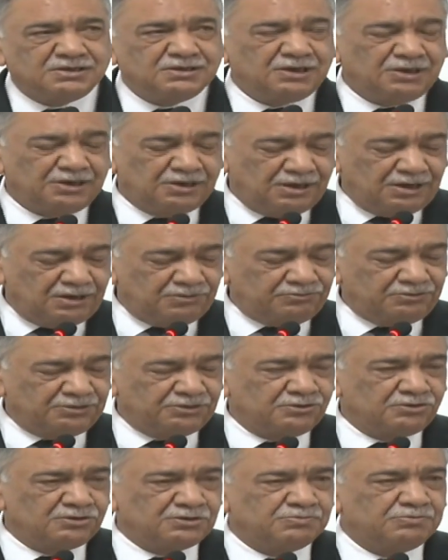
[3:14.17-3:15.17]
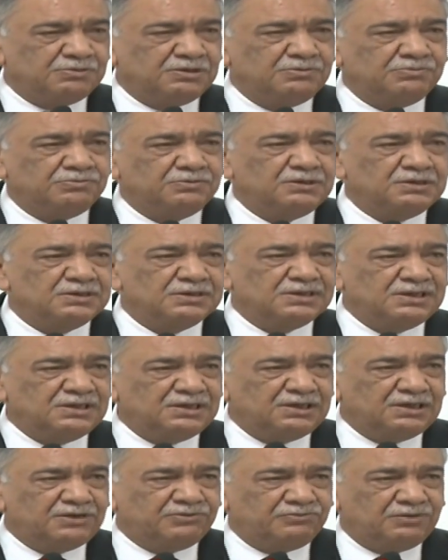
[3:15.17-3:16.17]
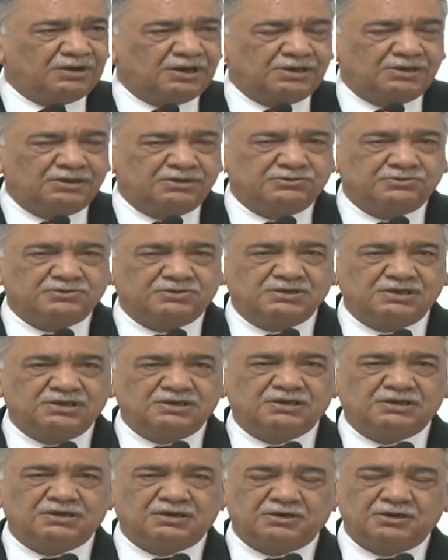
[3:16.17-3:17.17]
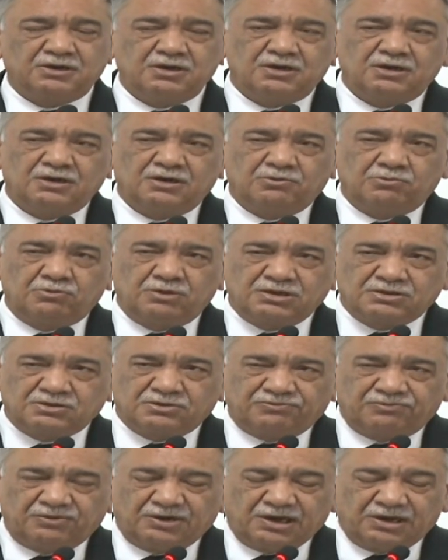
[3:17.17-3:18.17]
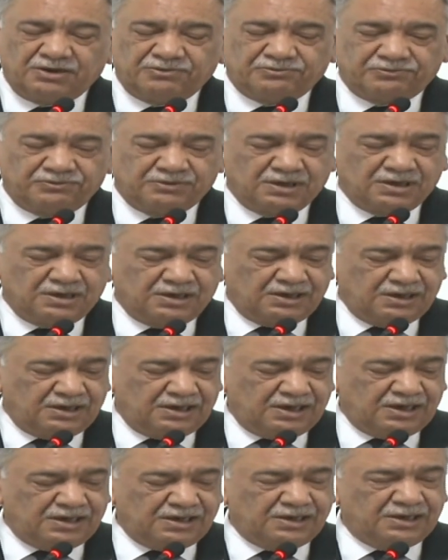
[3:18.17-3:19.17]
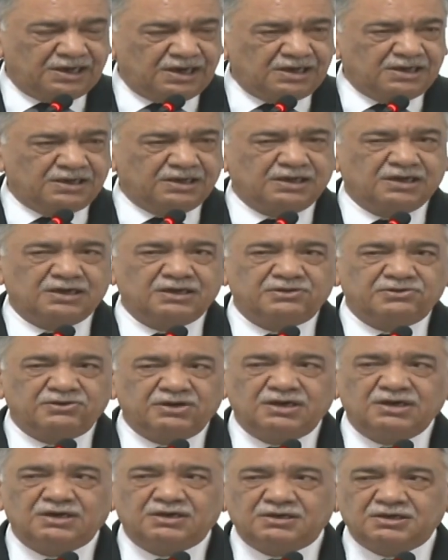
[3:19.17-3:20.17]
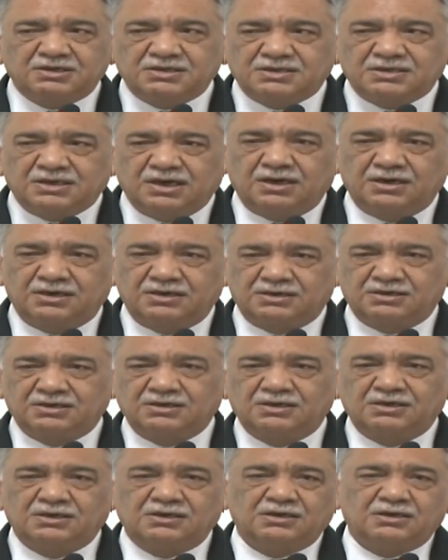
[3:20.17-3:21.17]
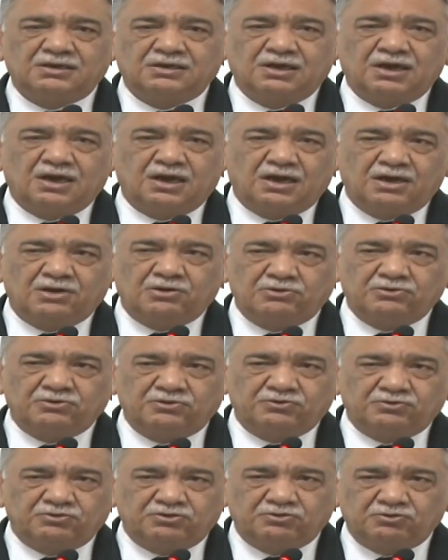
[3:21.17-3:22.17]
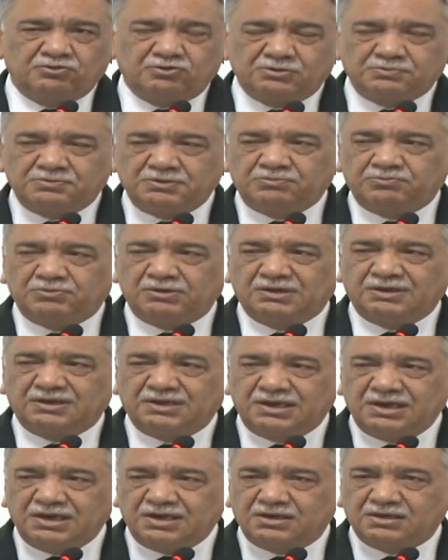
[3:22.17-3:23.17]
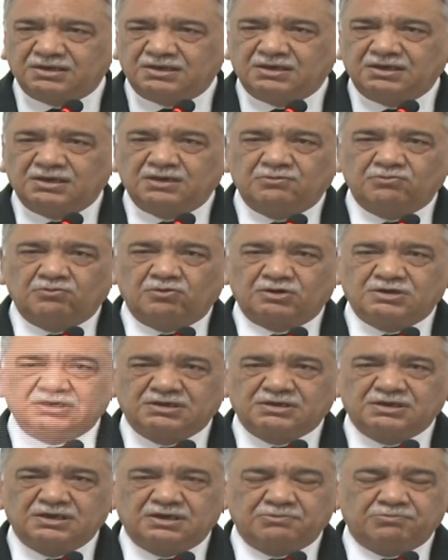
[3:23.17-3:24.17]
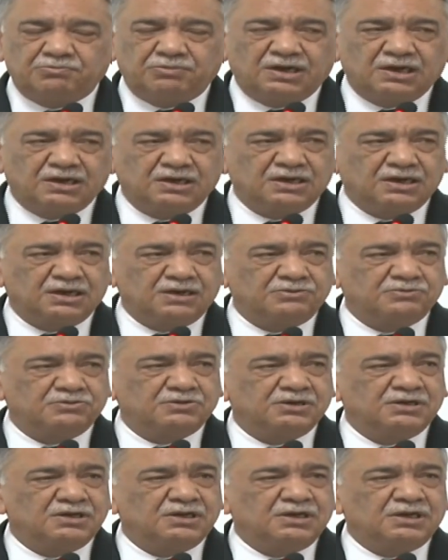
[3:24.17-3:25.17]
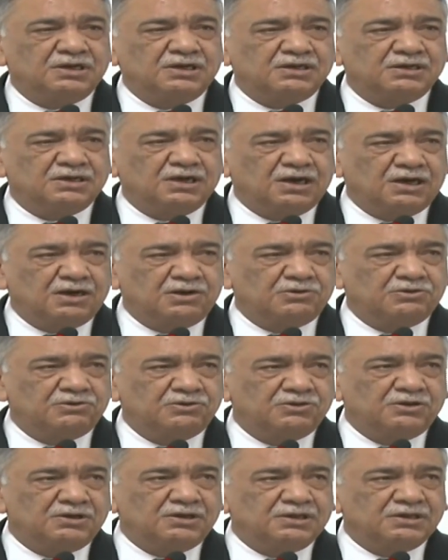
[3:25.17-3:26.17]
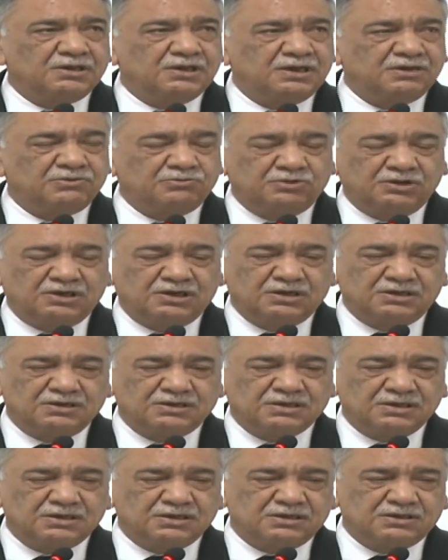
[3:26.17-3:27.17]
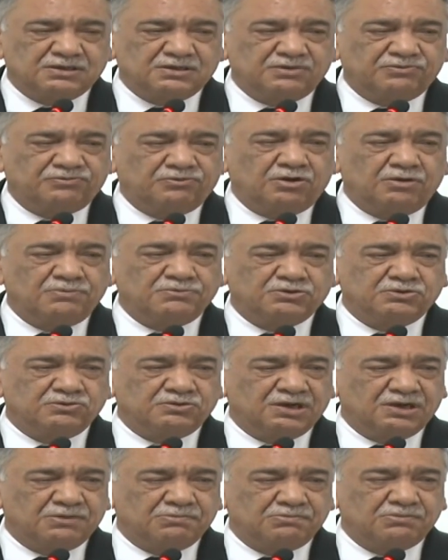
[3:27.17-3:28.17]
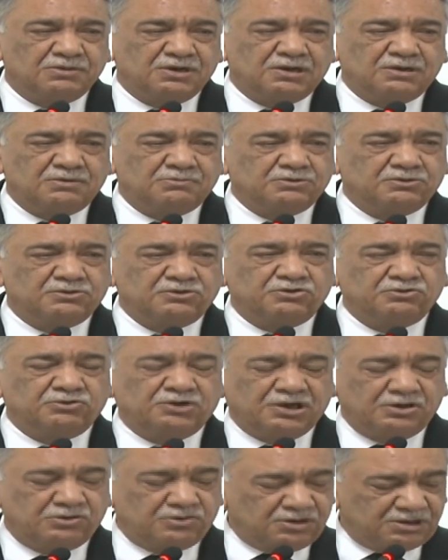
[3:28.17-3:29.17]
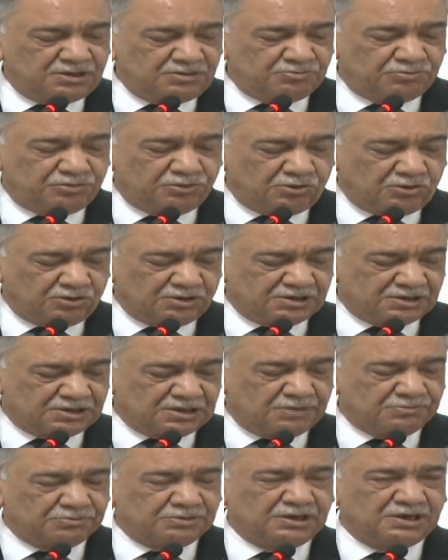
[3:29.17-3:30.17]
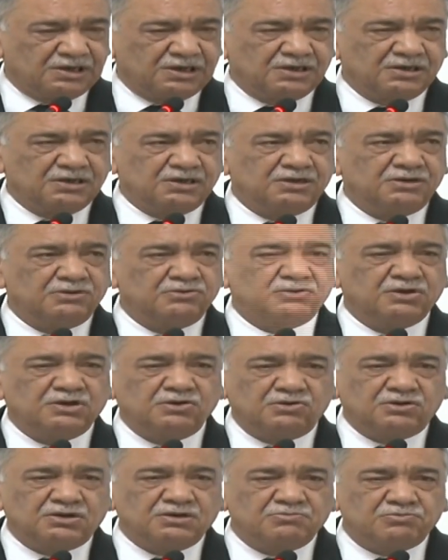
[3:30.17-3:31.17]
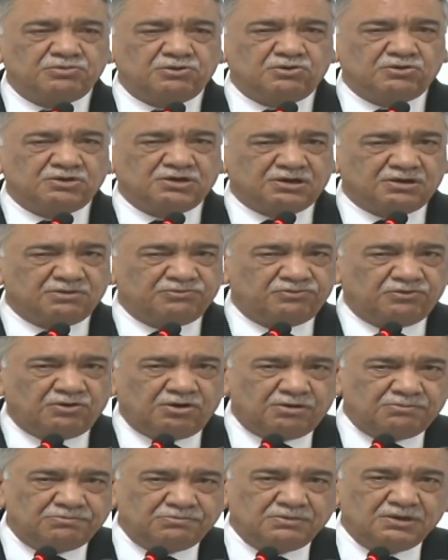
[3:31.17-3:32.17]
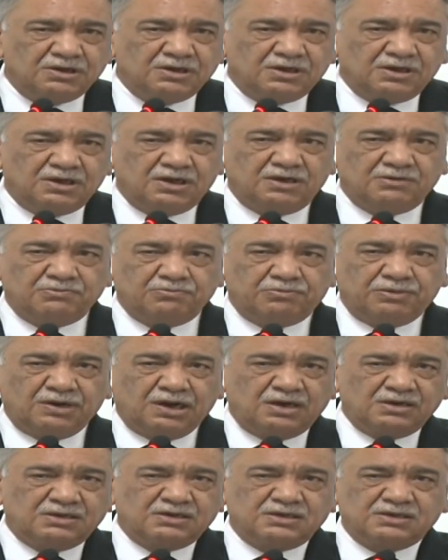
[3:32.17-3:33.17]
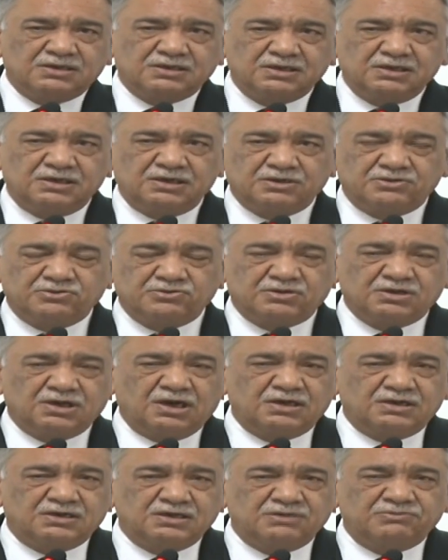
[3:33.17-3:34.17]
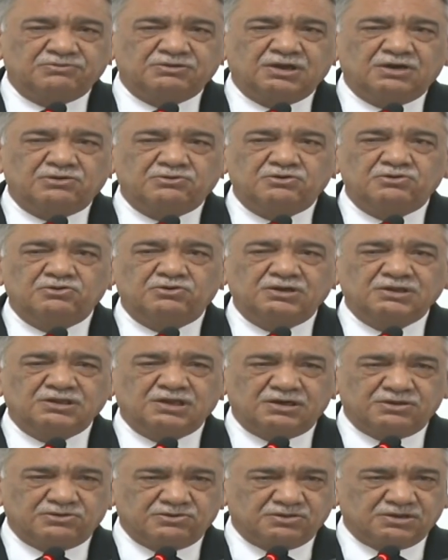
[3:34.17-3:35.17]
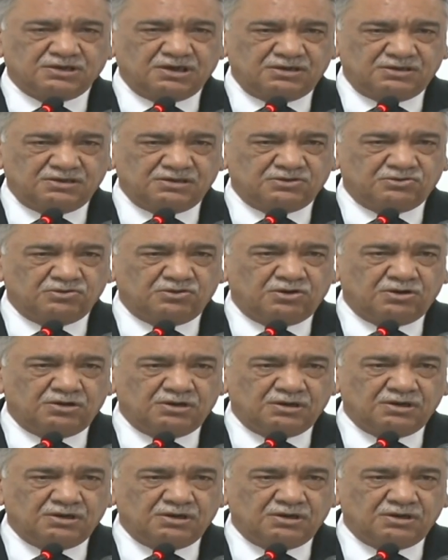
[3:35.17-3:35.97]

live with those people, see their values, see their ways of life, and then they can really understand how those people think, what is their background, and how then we can suggest reforms to them. Because you cannot import something, you cannot import a reform and plant it in a society without knowing that society at all.